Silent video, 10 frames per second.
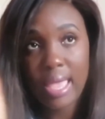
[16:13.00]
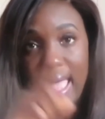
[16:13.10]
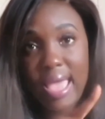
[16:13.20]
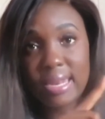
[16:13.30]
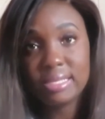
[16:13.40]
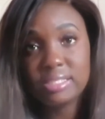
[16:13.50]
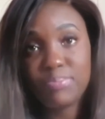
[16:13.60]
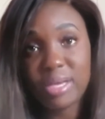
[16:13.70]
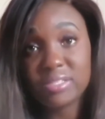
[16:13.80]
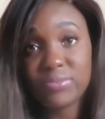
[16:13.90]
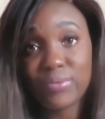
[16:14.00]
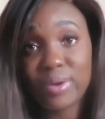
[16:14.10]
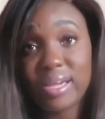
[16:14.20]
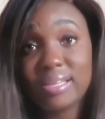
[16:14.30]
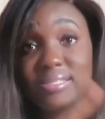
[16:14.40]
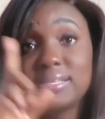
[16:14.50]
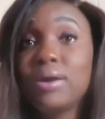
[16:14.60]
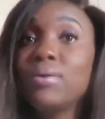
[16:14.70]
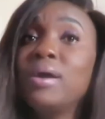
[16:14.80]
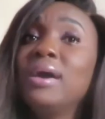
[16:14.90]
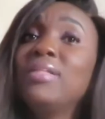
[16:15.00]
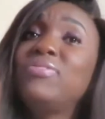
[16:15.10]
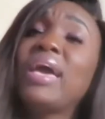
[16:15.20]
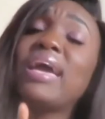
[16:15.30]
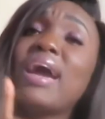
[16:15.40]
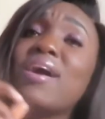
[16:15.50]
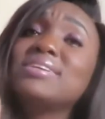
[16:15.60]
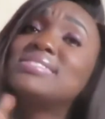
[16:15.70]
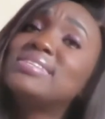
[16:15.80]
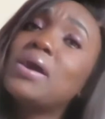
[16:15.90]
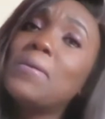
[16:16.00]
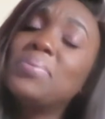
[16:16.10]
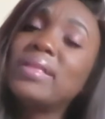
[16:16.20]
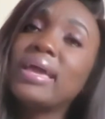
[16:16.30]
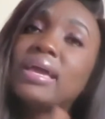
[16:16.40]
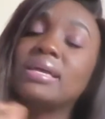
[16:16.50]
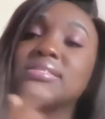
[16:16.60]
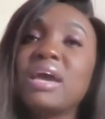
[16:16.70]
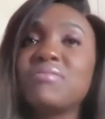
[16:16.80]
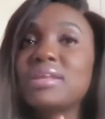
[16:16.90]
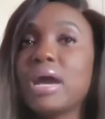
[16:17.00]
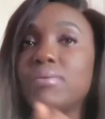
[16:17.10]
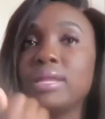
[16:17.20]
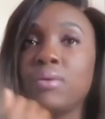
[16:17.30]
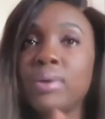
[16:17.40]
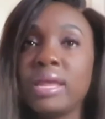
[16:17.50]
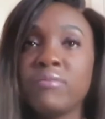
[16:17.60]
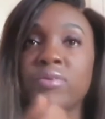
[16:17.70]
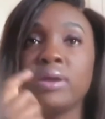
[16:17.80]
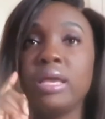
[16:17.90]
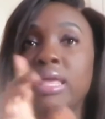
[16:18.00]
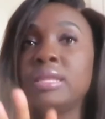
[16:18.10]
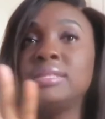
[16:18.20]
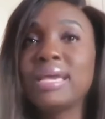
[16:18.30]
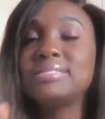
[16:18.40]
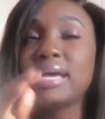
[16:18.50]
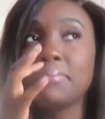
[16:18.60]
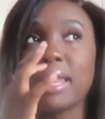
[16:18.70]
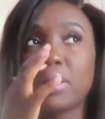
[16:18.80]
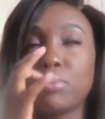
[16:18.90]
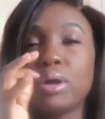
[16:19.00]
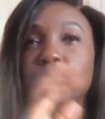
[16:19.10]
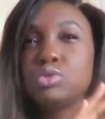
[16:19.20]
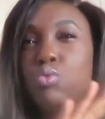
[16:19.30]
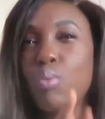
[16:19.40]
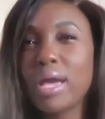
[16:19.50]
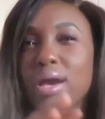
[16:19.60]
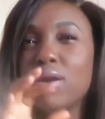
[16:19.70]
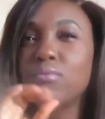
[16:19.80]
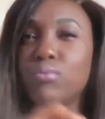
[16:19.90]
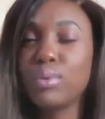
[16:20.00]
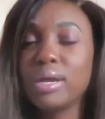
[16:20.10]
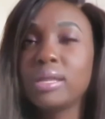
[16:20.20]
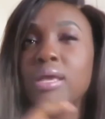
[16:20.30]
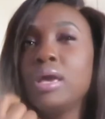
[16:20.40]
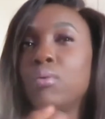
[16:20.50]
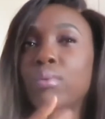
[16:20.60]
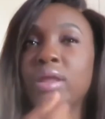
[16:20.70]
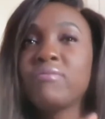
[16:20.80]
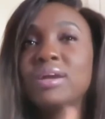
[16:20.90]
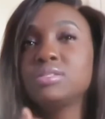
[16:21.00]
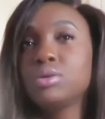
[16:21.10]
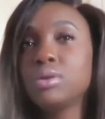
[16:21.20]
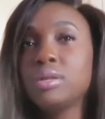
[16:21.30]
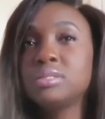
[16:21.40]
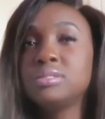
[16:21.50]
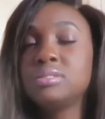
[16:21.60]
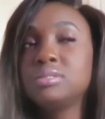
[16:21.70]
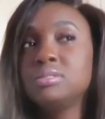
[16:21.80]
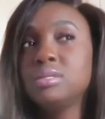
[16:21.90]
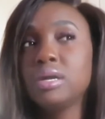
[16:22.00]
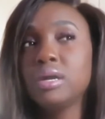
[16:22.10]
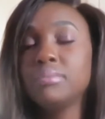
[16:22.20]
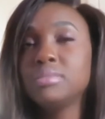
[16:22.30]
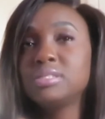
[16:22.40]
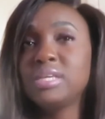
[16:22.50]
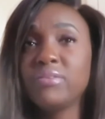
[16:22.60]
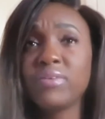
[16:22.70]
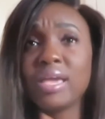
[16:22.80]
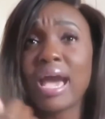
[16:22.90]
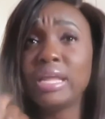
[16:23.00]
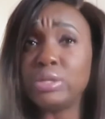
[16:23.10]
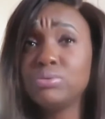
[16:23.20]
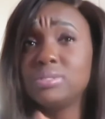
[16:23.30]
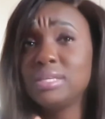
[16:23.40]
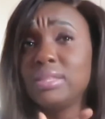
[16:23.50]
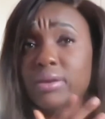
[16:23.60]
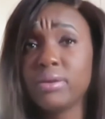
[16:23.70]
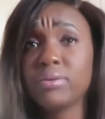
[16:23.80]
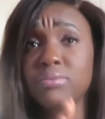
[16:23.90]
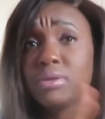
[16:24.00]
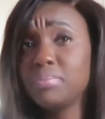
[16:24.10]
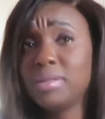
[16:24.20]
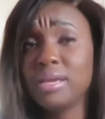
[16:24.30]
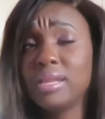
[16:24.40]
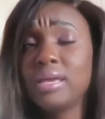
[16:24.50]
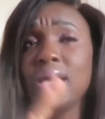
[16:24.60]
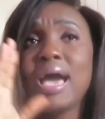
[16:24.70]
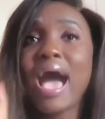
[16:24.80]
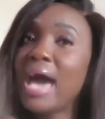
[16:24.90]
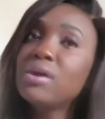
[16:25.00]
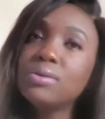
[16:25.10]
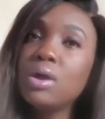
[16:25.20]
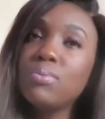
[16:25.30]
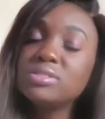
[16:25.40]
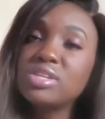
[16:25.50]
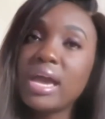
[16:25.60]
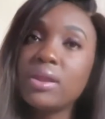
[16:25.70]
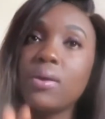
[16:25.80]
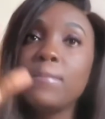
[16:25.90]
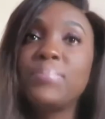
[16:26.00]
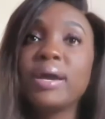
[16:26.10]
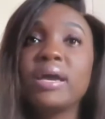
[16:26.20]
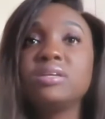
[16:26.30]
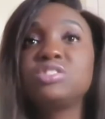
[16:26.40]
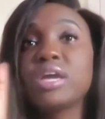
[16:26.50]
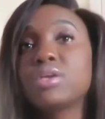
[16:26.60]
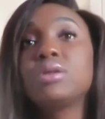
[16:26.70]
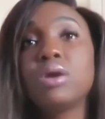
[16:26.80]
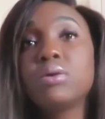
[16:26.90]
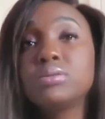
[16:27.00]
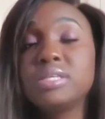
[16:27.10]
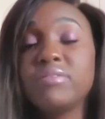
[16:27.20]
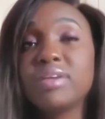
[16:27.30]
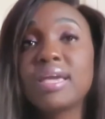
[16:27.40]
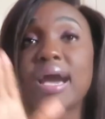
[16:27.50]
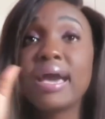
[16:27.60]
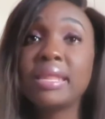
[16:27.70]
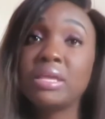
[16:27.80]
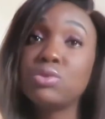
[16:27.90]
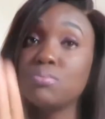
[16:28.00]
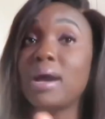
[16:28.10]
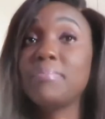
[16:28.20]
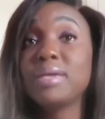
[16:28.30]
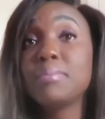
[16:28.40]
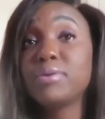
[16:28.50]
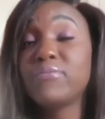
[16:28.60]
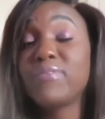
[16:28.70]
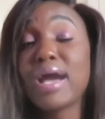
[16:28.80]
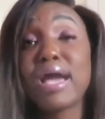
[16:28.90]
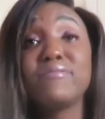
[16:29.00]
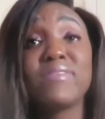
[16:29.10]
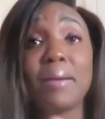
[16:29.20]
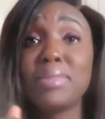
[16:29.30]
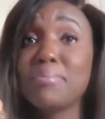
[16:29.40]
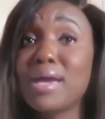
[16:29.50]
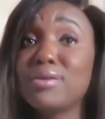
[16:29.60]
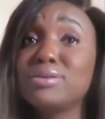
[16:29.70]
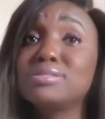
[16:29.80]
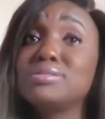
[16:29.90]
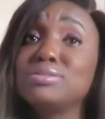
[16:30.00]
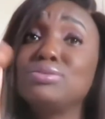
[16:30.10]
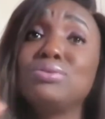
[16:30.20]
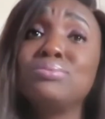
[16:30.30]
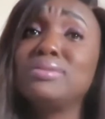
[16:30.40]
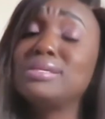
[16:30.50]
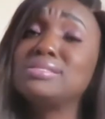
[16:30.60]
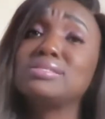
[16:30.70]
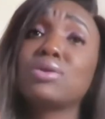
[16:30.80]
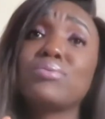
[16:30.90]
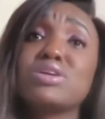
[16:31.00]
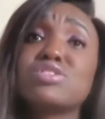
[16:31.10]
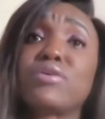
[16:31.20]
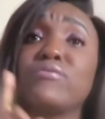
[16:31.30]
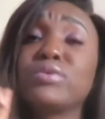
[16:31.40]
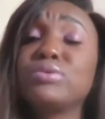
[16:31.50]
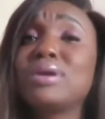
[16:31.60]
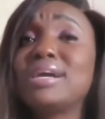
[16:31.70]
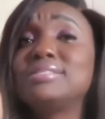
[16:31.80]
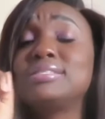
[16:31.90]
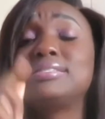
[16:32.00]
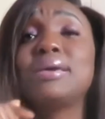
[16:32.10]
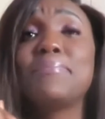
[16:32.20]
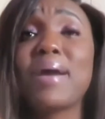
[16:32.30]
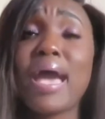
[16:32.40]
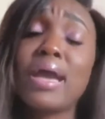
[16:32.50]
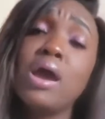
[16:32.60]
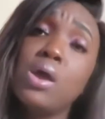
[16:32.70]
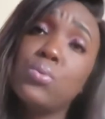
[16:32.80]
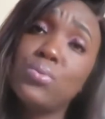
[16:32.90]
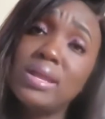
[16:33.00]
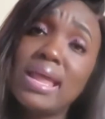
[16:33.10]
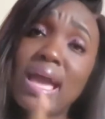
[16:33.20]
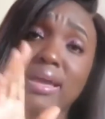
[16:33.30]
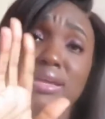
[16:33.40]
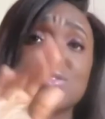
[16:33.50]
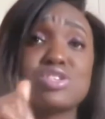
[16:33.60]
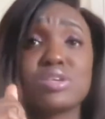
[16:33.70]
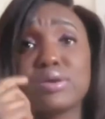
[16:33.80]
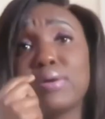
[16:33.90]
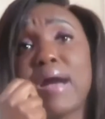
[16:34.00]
Eddie's best friends. So they are still playing, because every now and then, whenever in the daytime, like around 12, 1, whenever I turn on the TV, I do see they're playing it. I don't know what channel, but check your local TV guide and you might be able to find Family Matters. This is a great show for you guys to sit back, relax, and chill.